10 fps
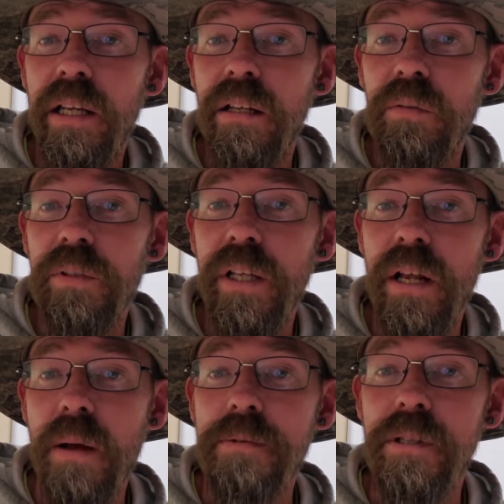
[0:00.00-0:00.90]
get over that
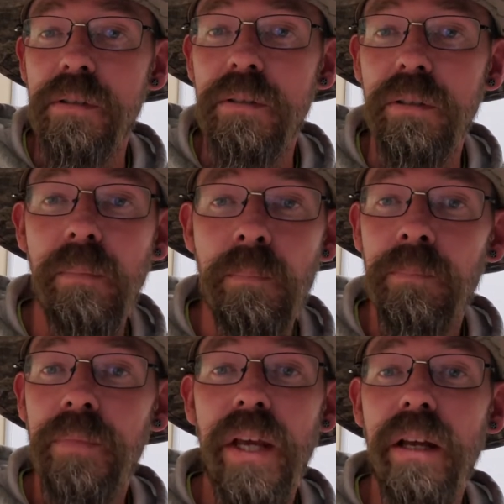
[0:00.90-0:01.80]
obstacle,
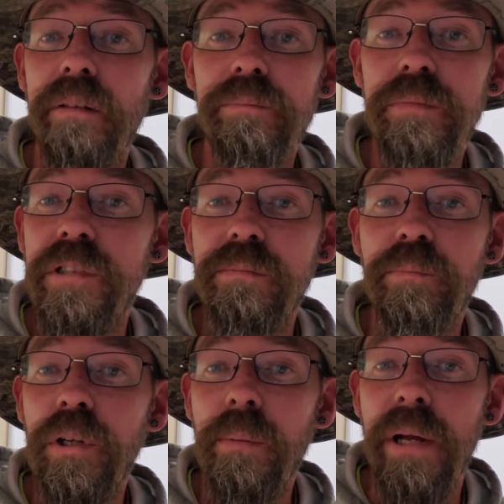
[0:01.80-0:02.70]
they
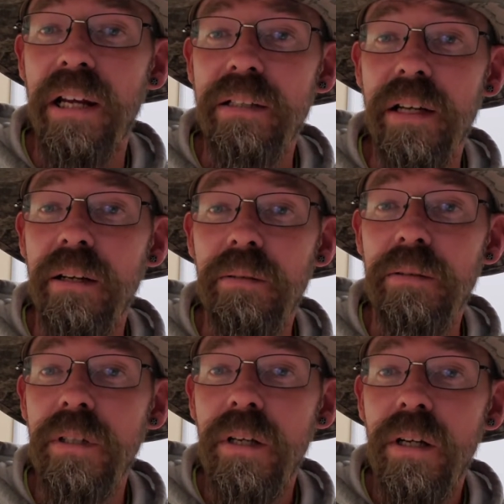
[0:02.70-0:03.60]
put it back down
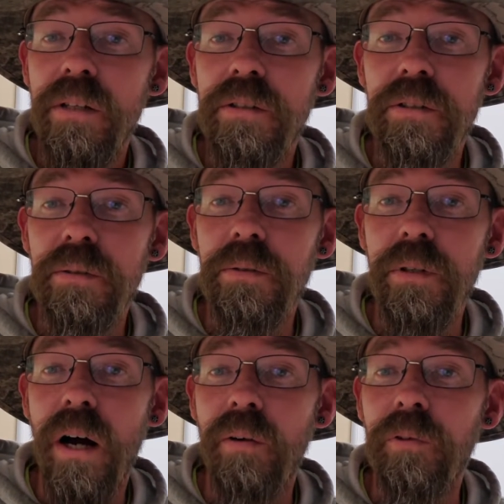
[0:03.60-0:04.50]
to
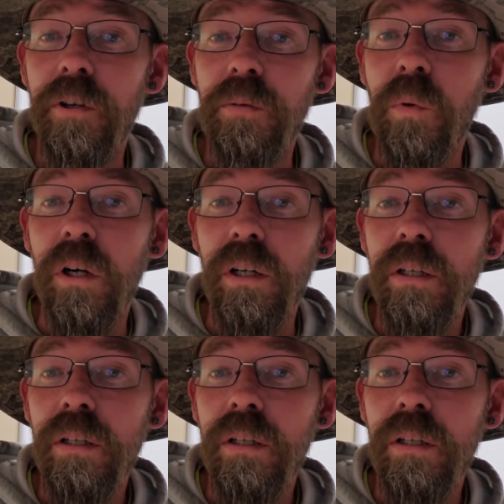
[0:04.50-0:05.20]
off-road 1.